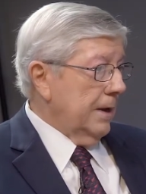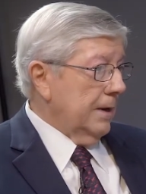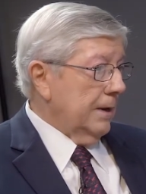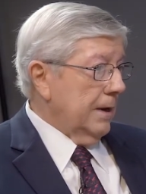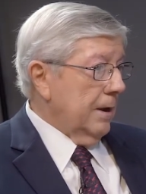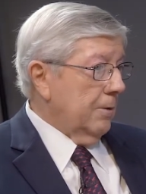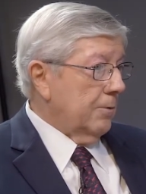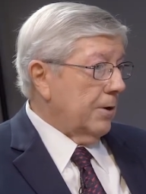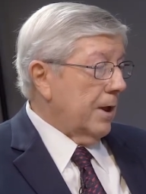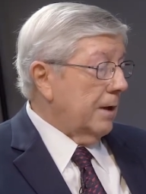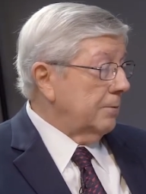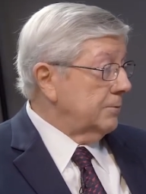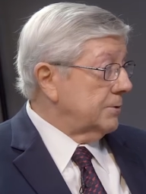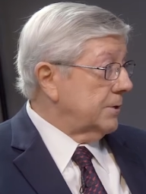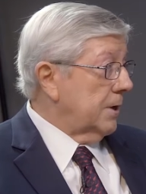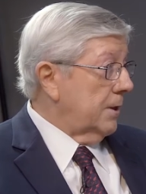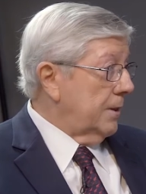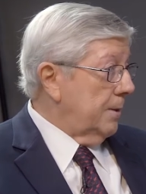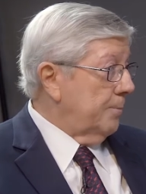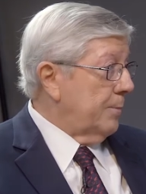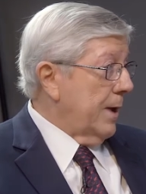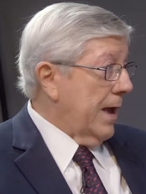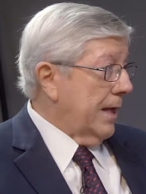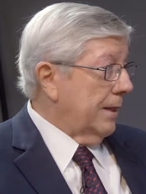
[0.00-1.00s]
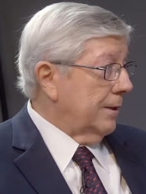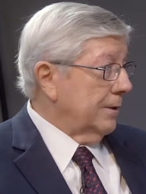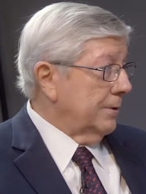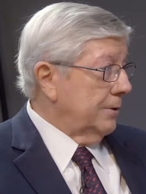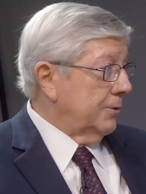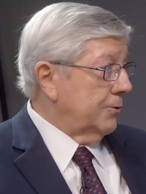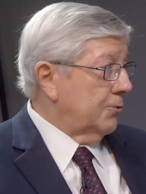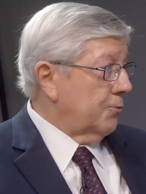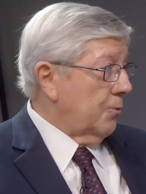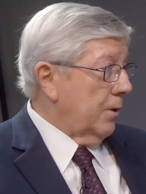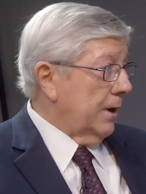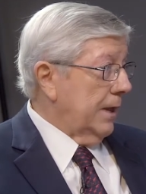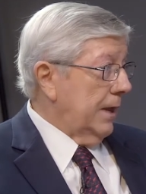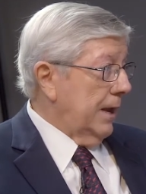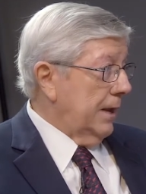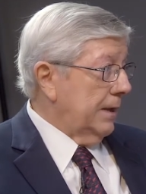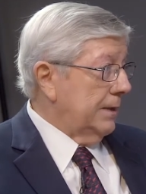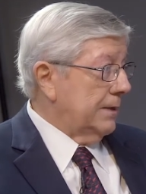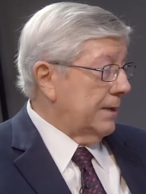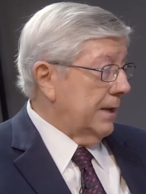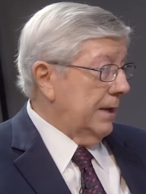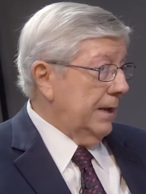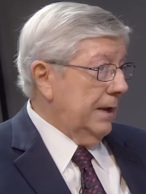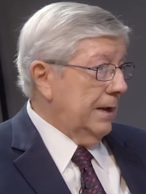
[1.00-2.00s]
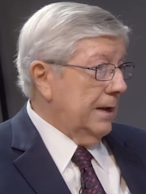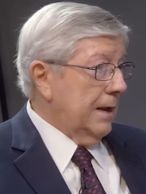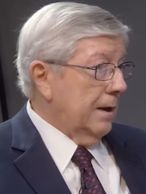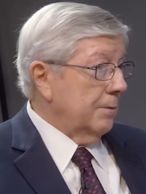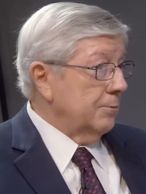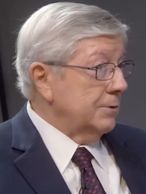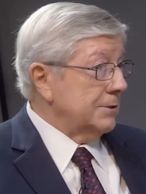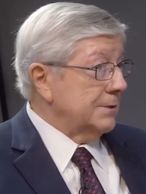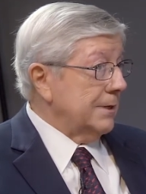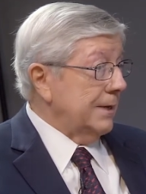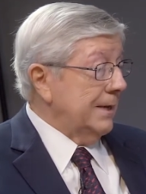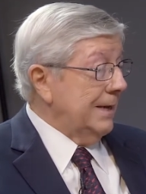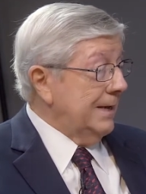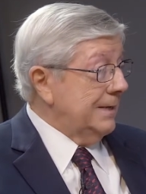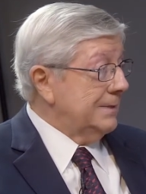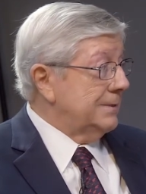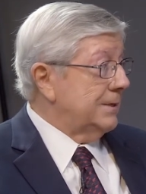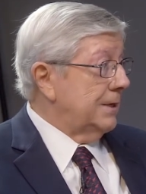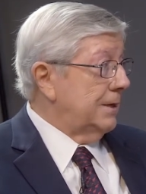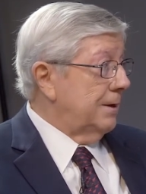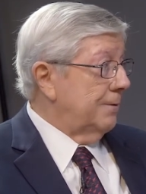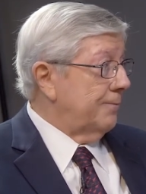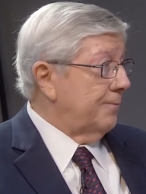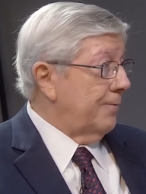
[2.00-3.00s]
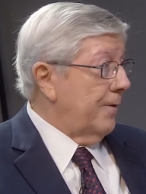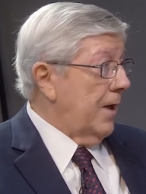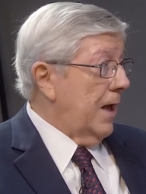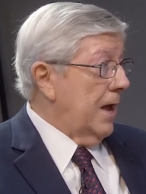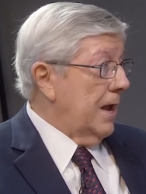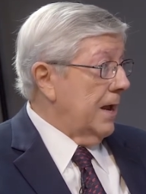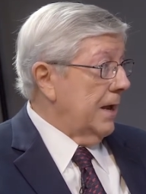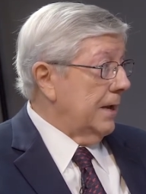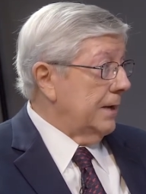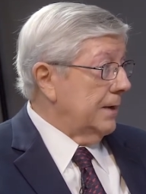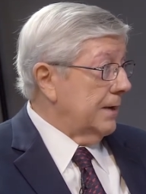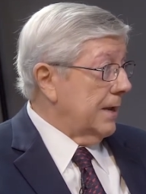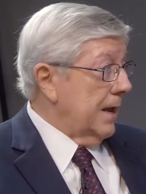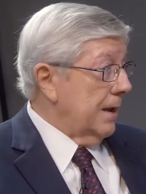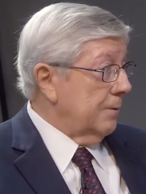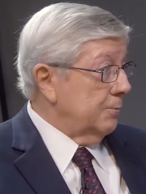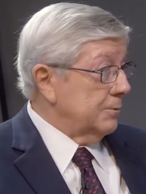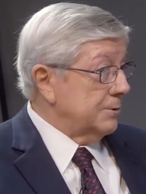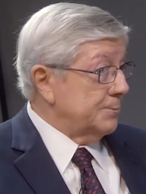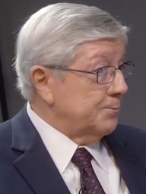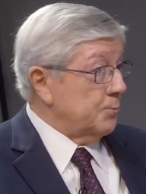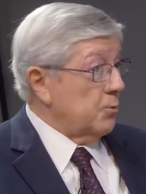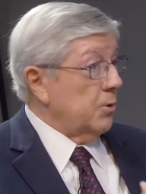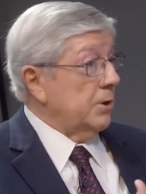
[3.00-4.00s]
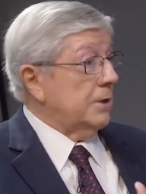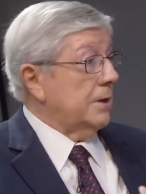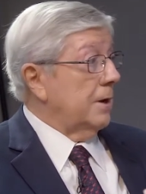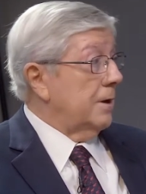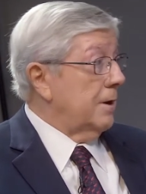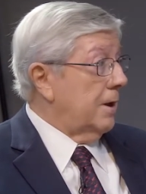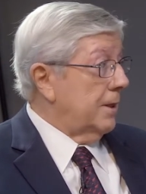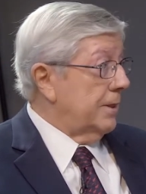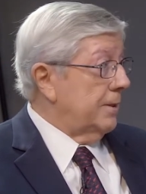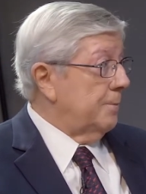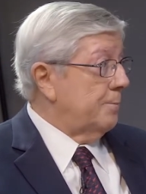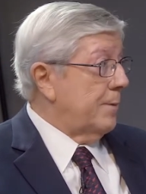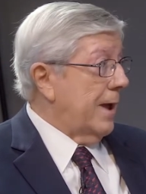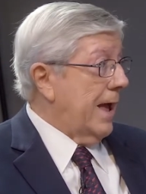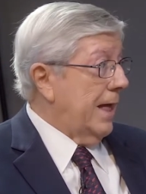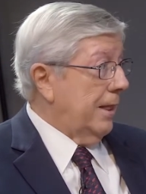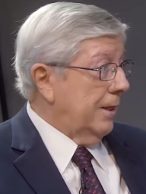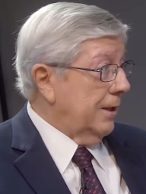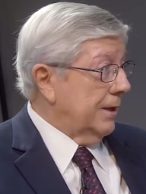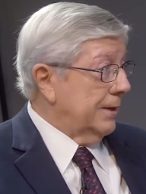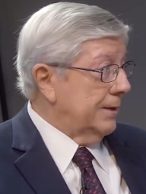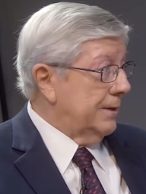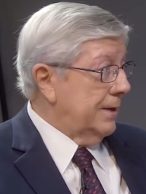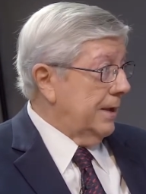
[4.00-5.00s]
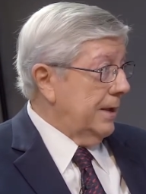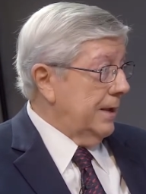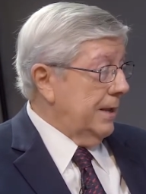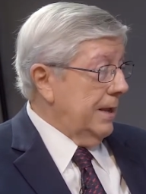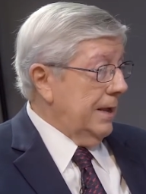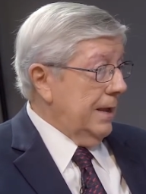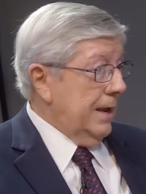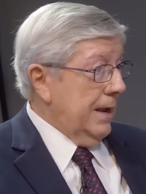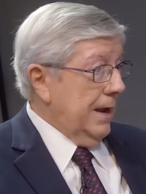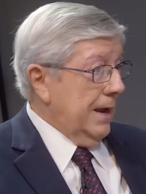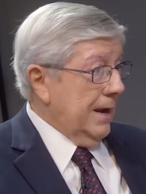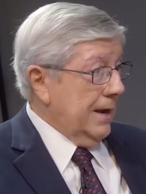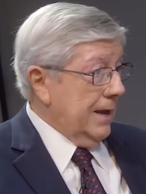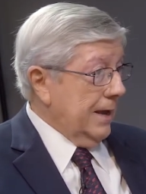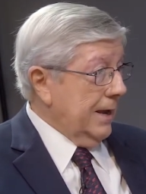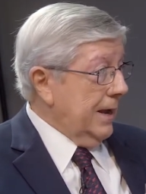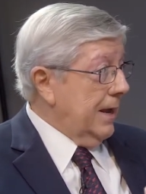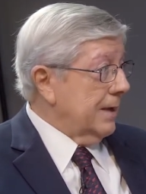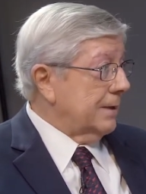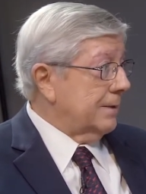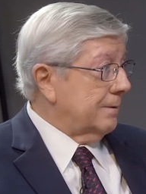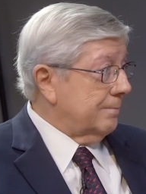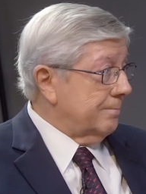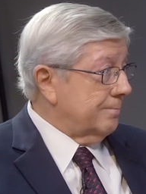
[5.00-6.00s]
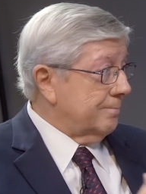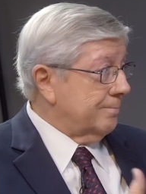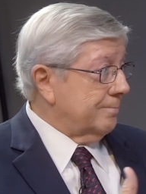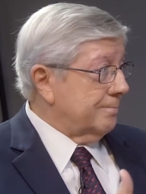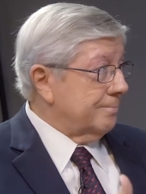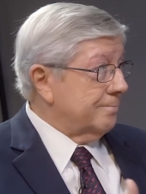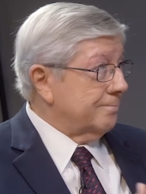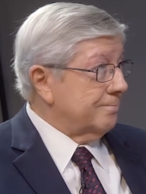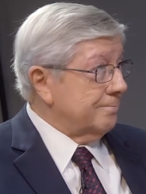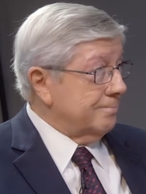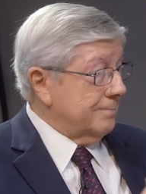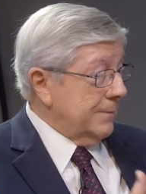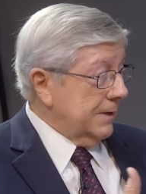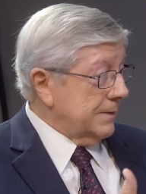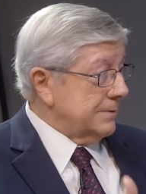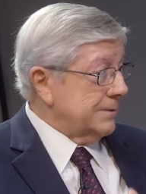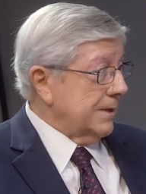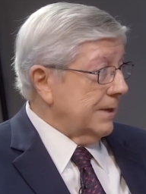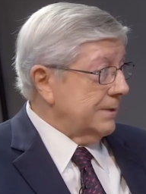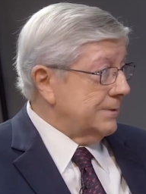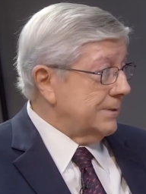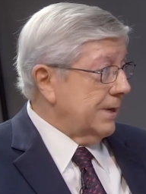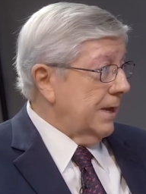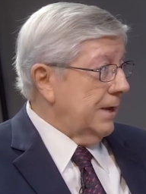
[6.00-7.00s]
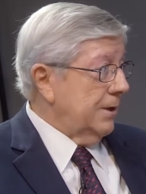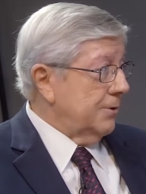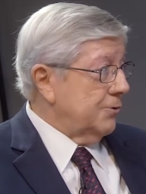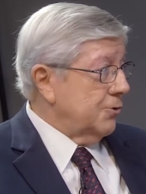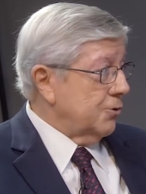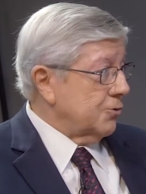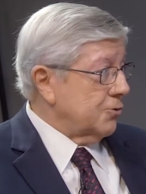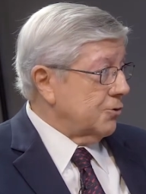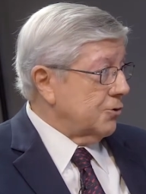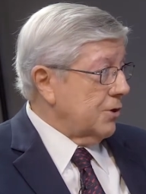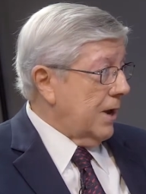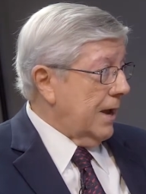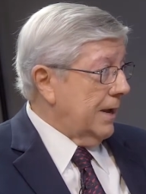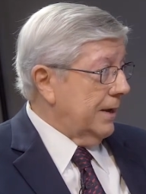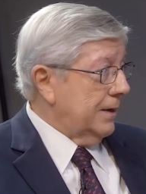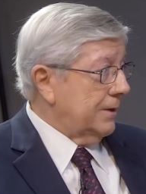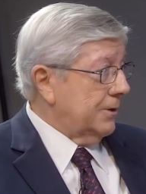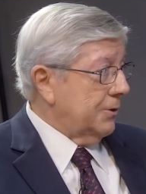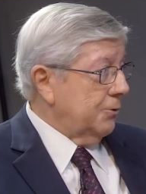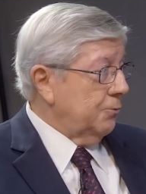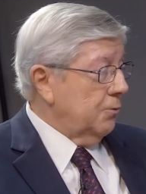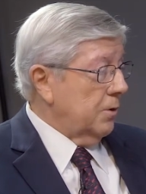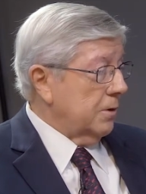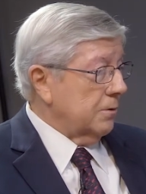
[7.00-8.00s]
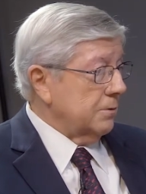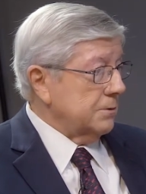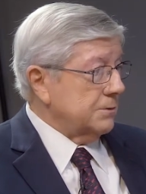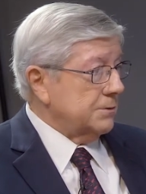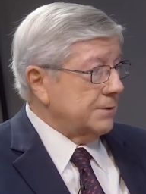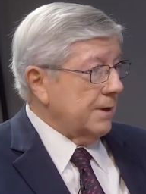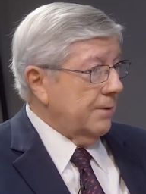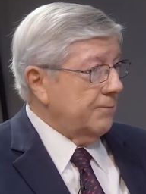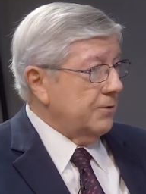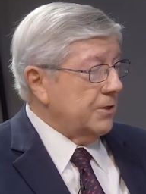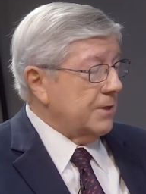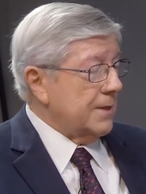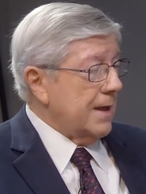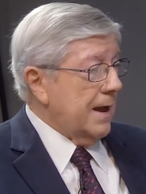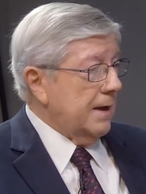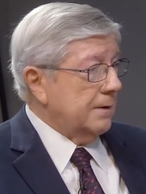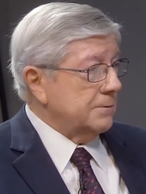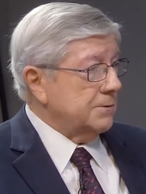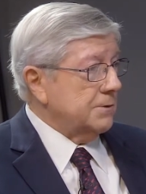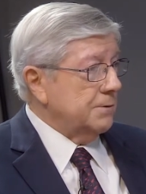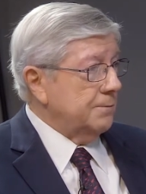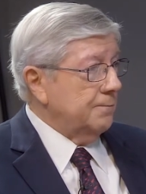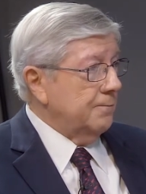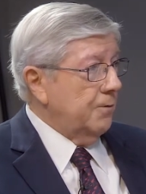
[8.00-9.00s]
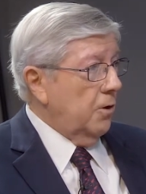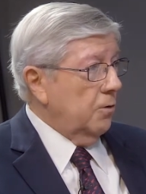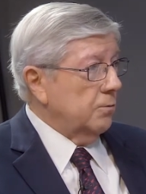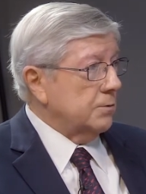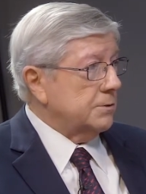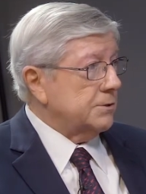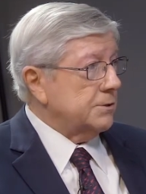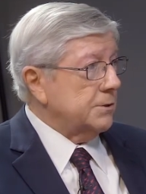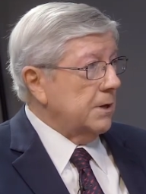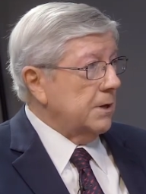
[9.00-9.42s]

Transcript: Now, when I was on the ballot in 2018, I was easy to find. I was printed on the ballot, and I got, as I say, just shy of 207,000 votes.